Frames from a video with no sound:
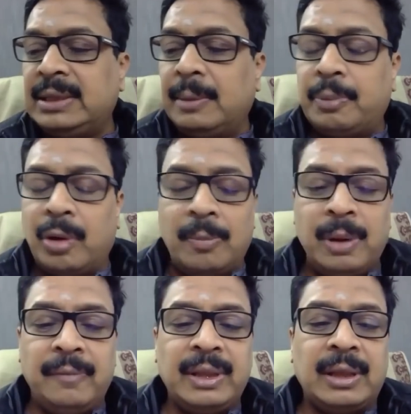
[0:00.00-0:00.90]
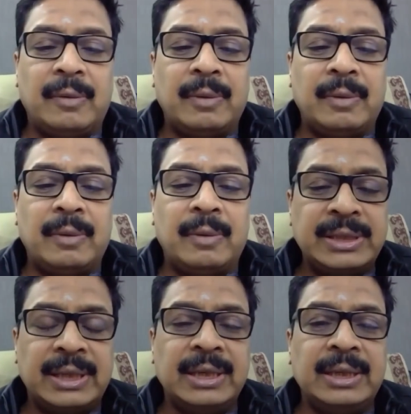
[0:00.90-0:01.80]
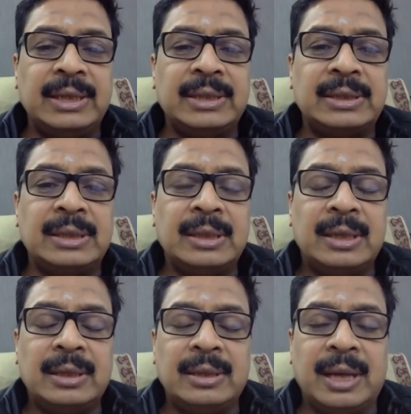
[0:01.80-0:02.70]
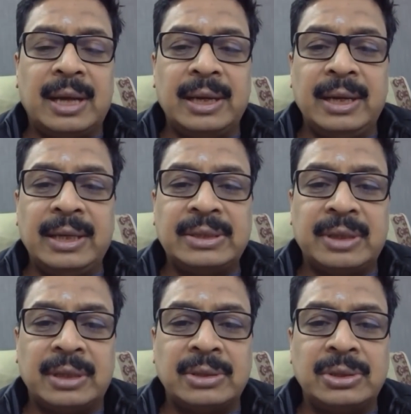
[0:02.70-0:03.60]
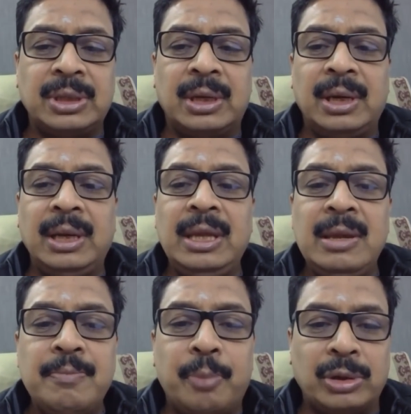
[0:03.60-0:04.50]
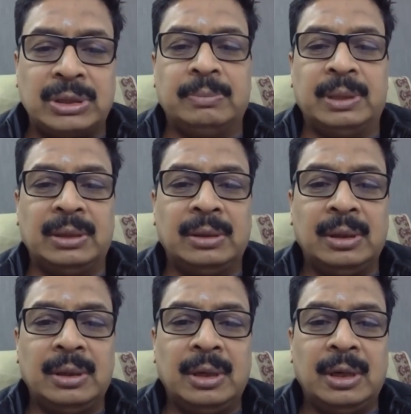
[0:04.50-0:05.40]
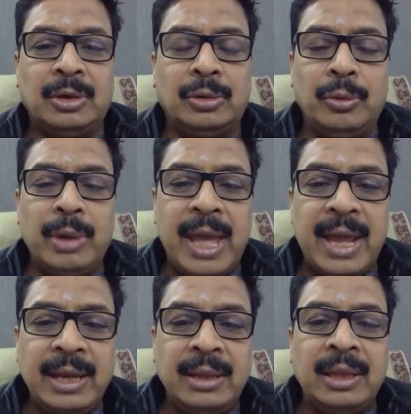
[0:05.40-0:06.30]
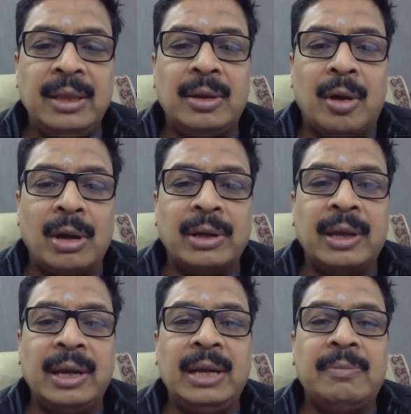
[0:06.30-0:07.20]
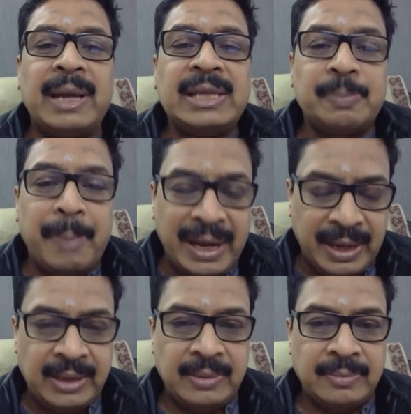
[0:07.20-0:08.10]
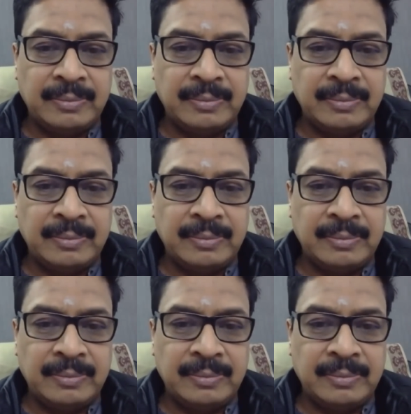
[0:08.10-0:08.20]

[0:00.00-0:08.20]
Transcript: problem with our budget is that it is structurally impossible to do anything concrete by spending.